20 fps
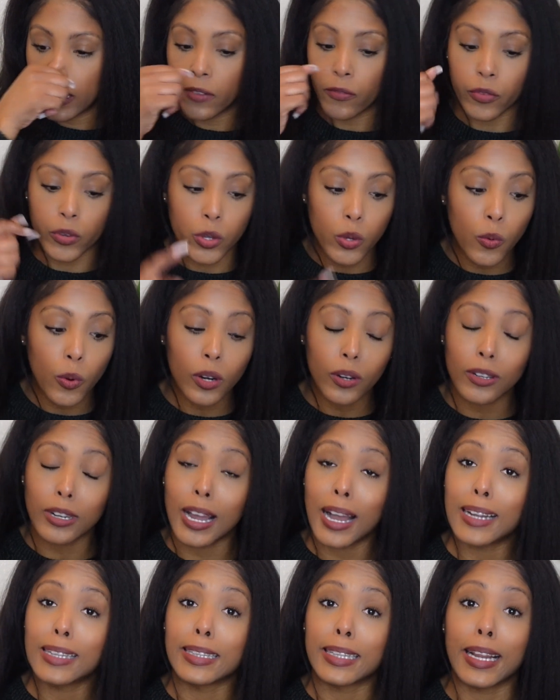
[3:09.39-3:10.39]
If you are
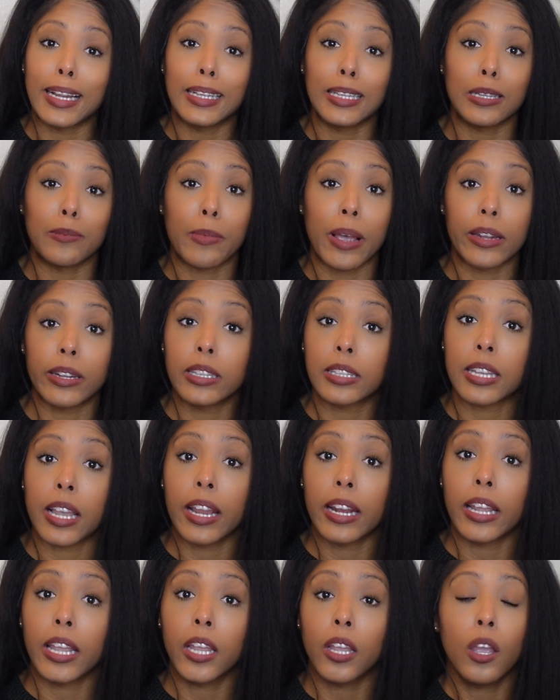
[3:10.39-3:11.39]
not daily
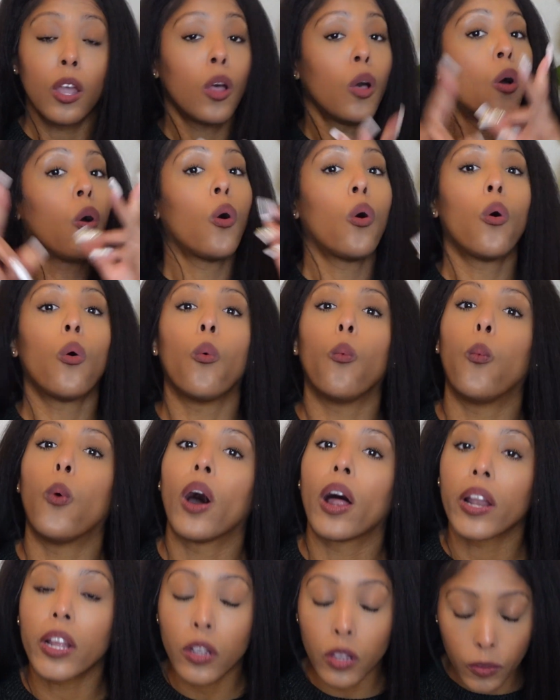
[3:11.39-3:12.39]
meditating,
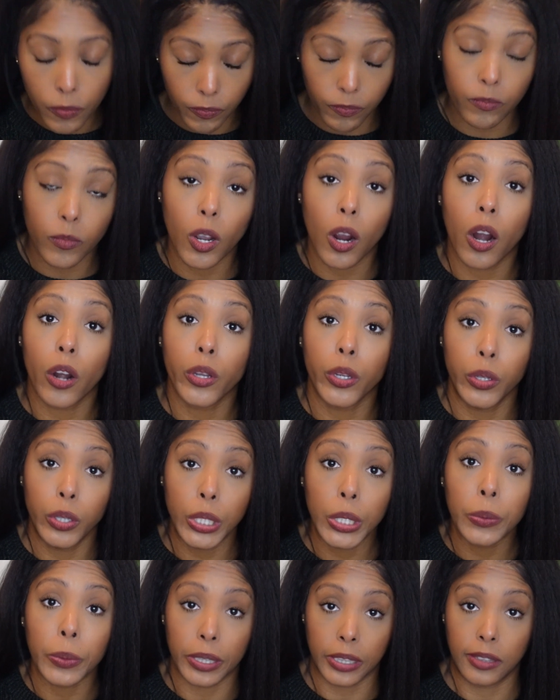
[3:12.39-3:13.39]
what are you
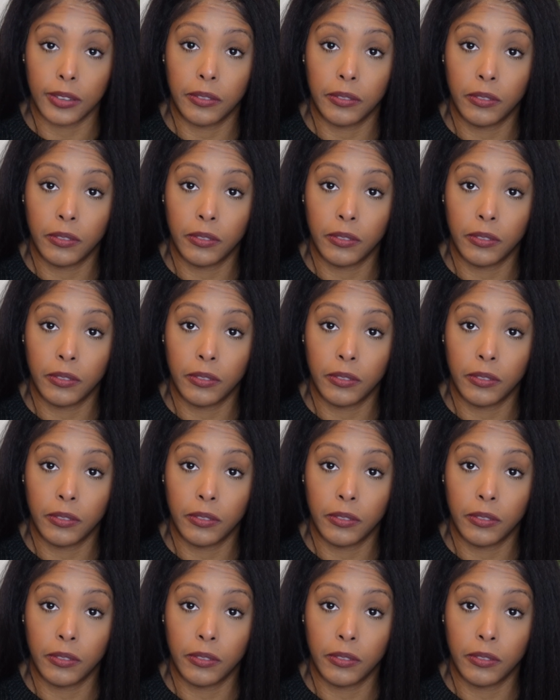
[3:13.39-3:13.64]
doing,